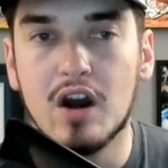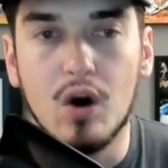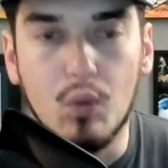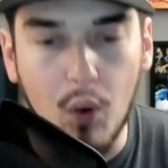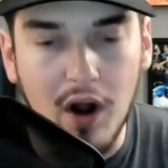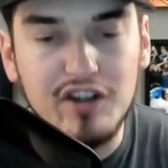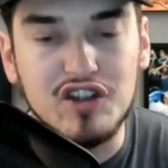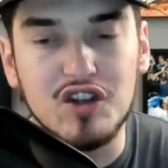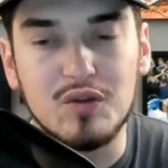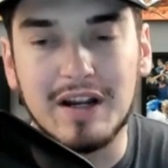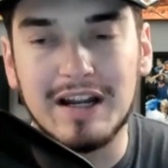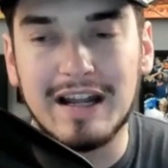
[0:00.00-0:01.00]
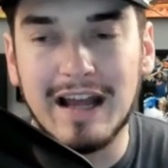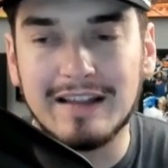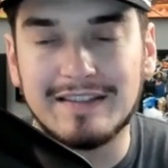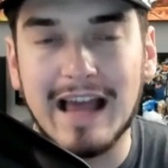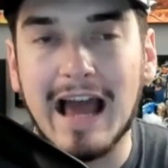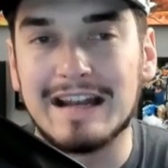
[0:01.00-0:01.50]
once you can
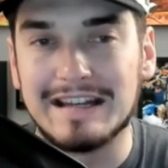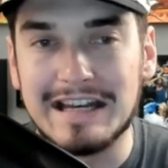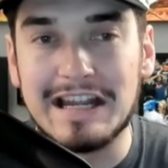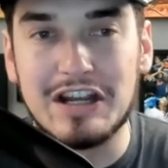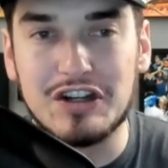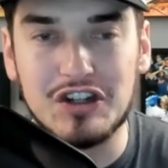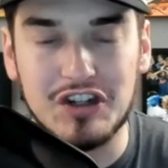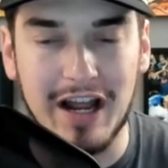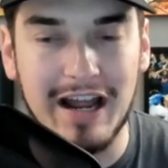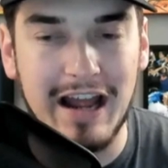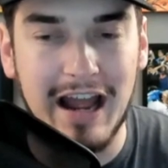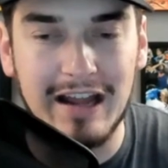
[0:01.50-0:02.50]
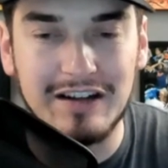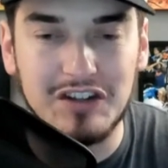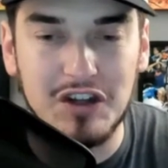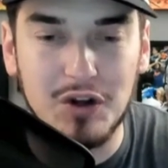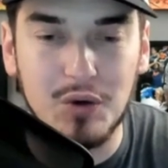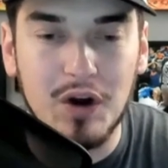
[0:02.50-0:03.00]
hit that niche and
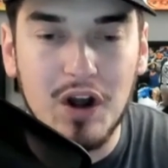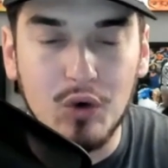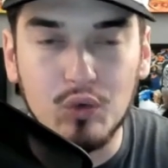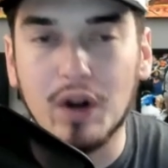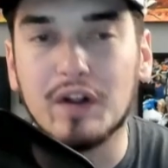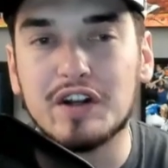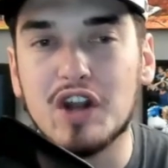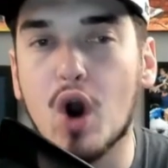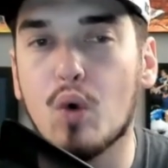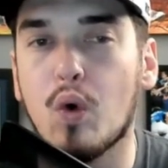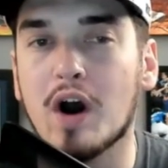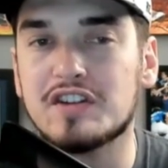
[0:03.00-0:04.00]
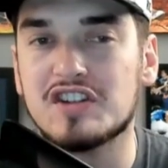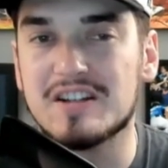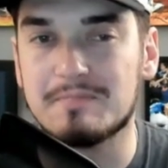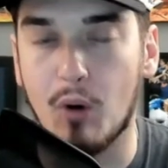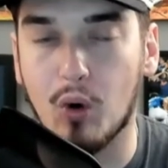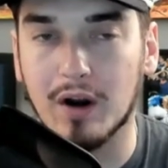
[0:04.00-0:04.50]
you really know what
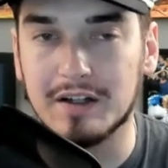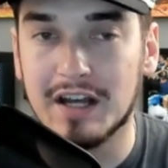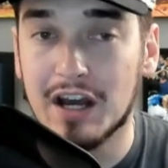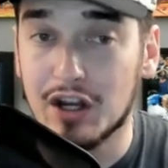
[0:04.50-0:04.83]
sport